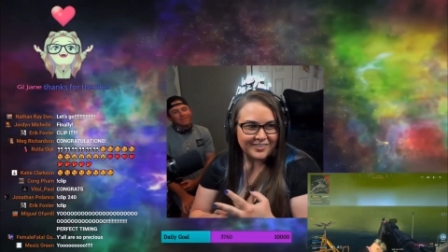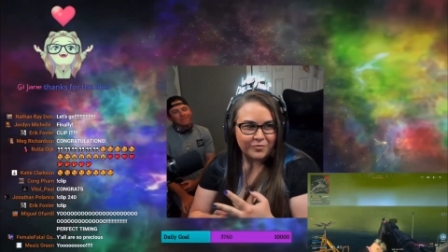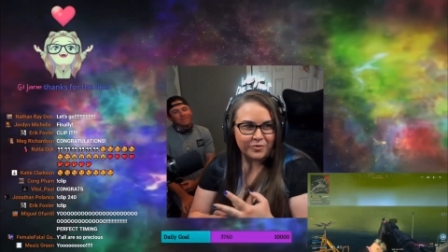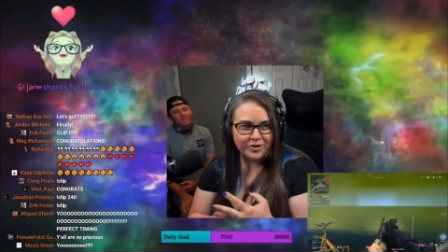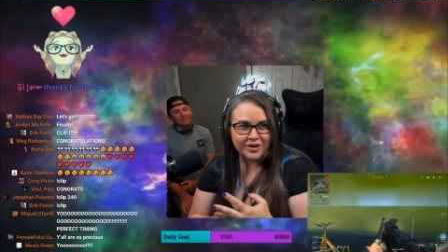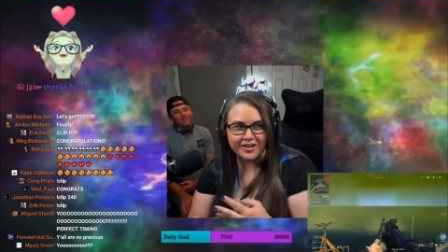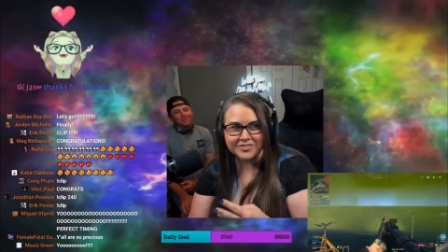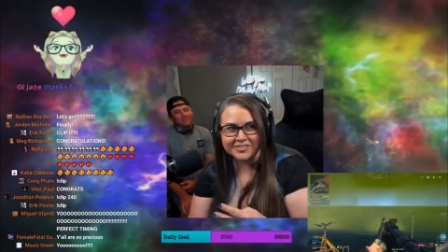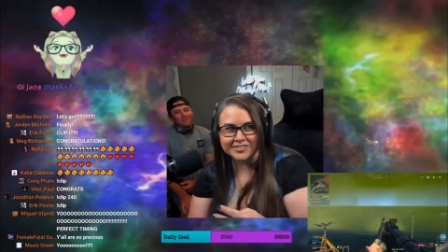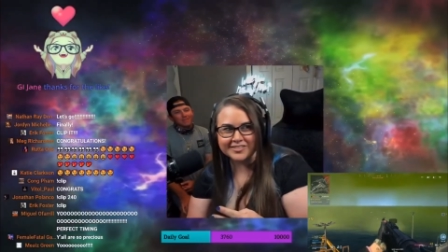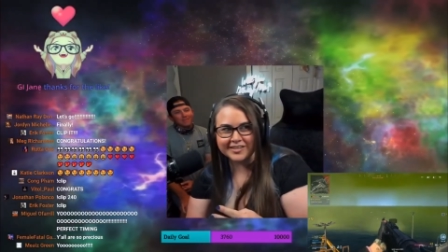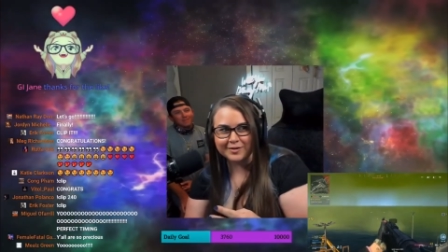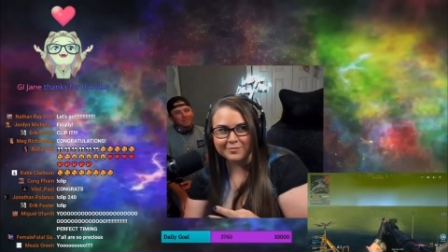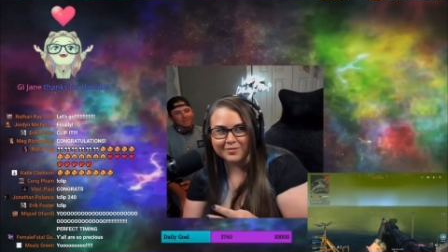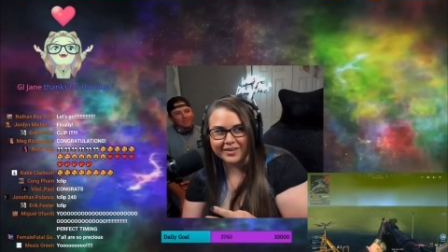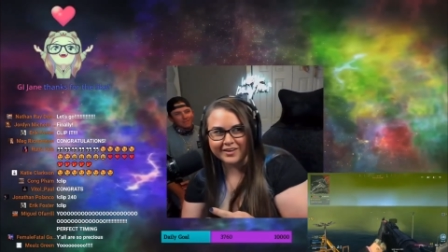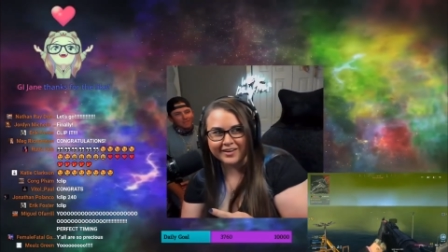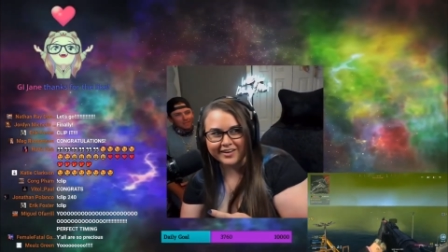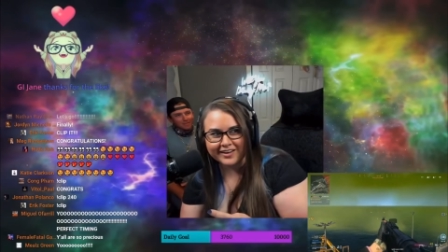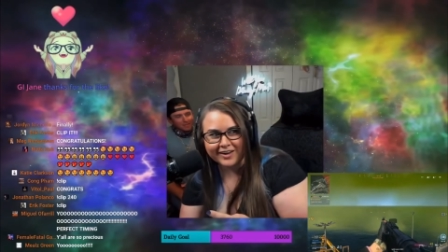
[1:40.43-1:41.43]
We're not just like
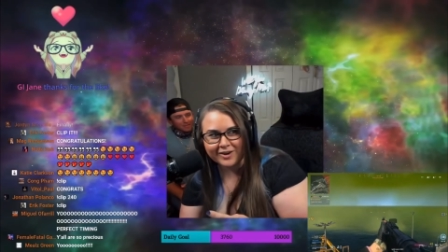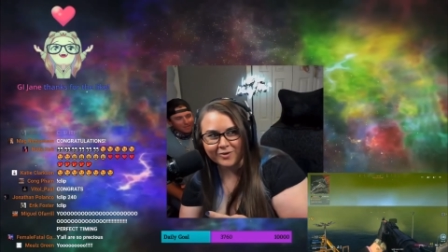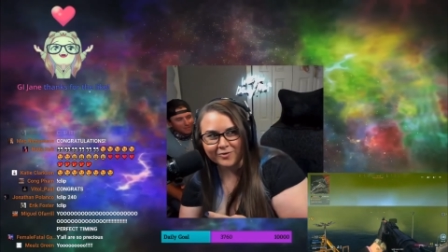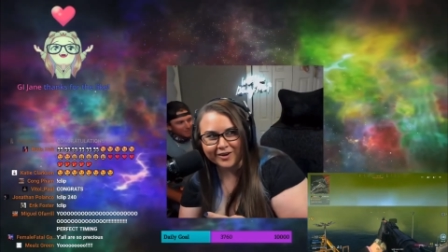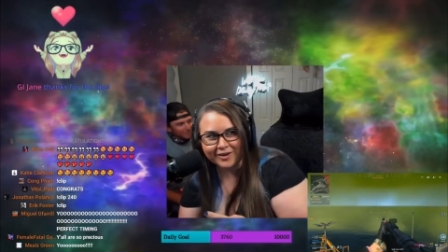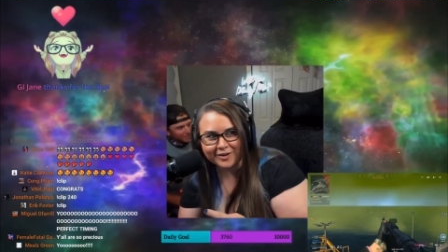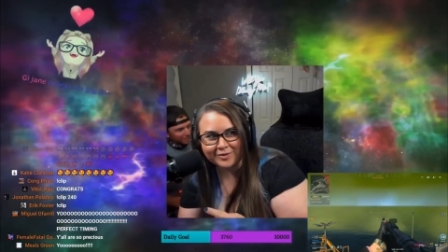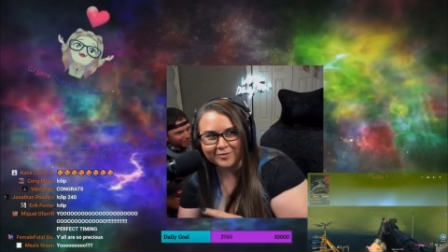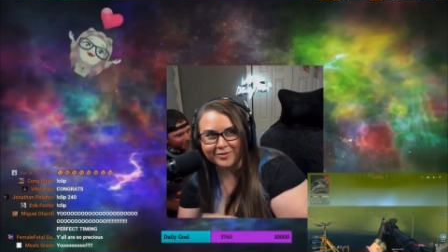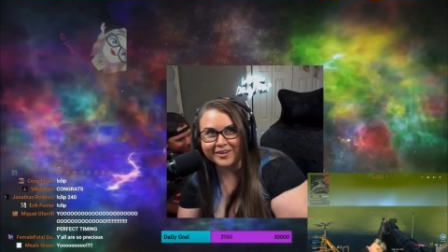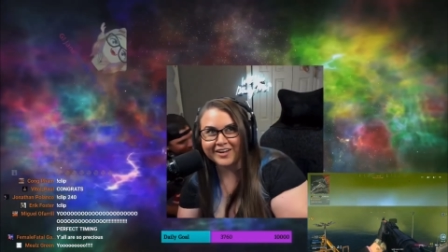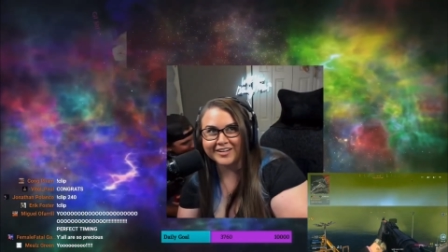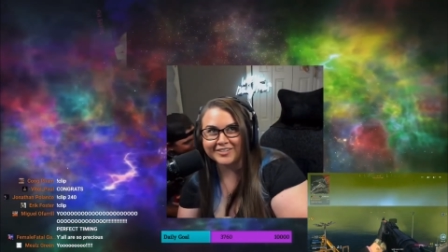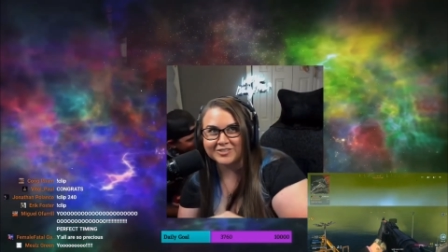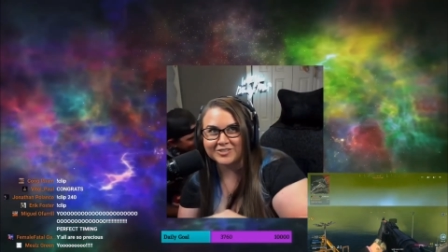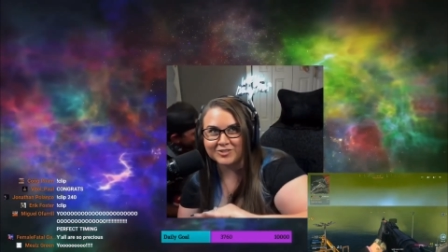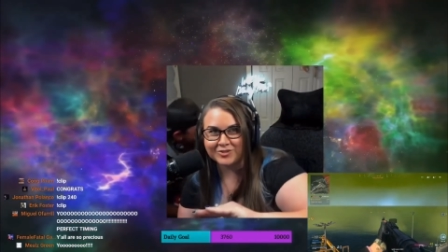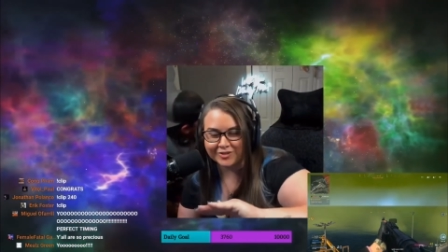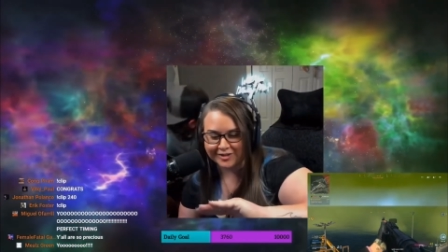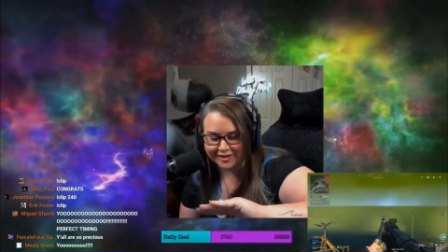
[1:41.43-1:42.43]
making out randomly on
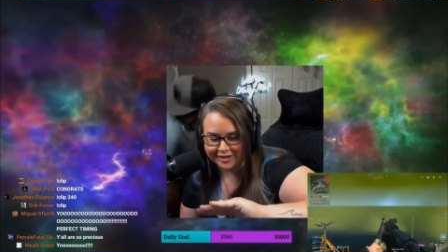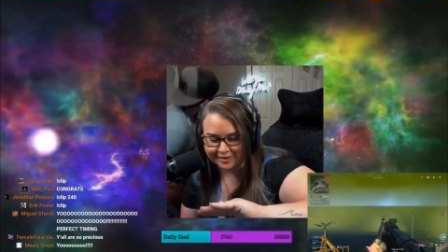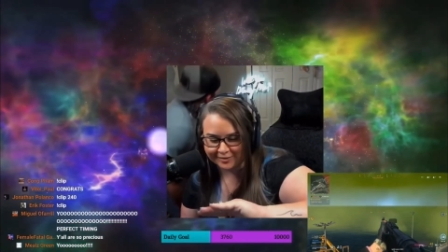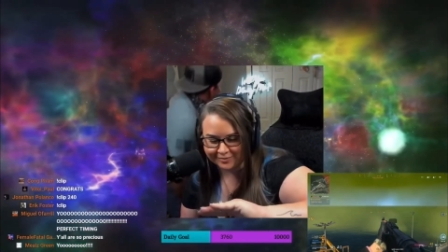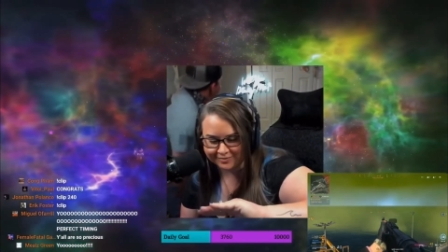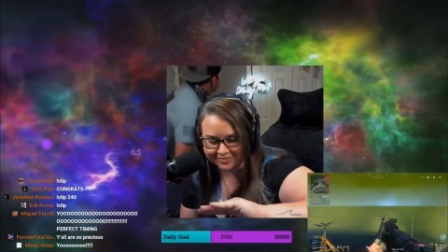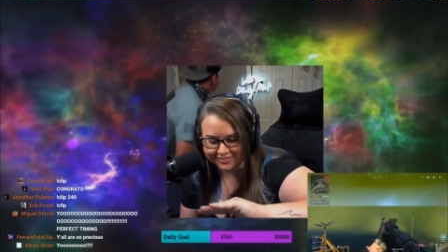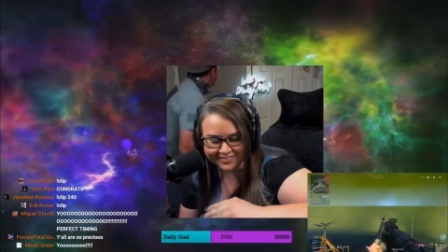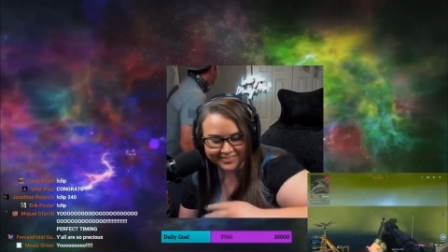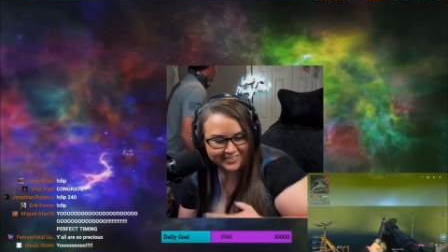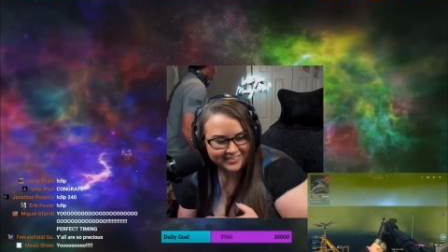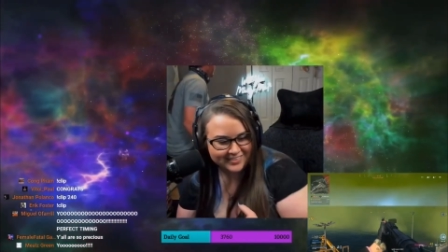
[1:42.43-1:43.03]
stream.